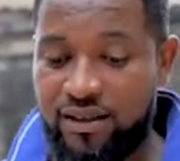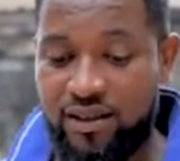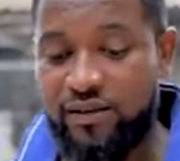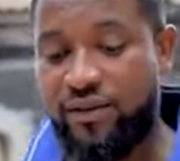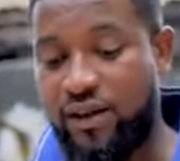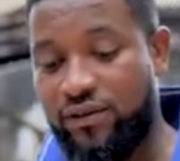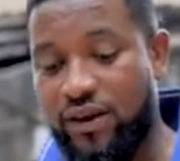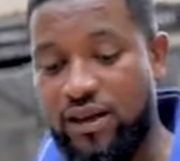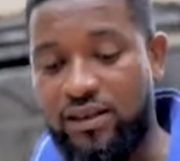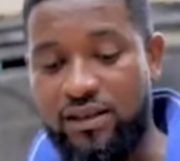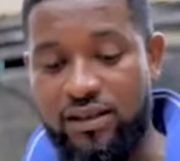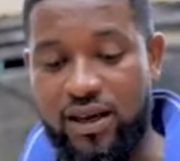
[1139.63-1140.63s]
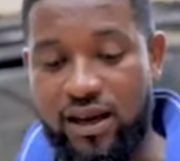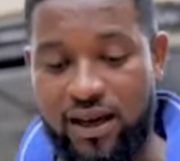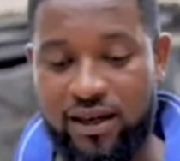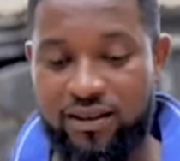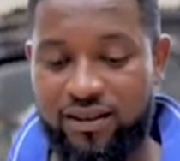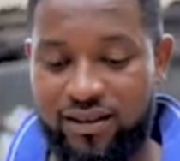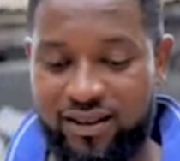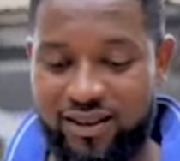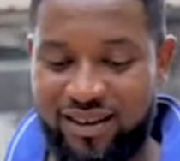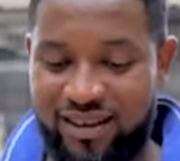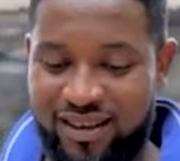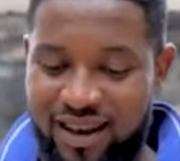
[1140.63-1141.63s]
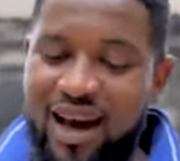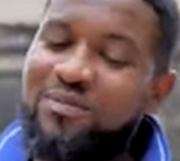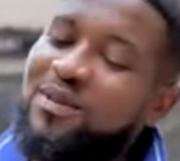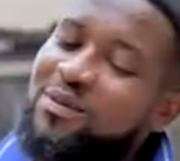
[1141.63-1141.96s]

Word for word: Still very valid. Your account is okay.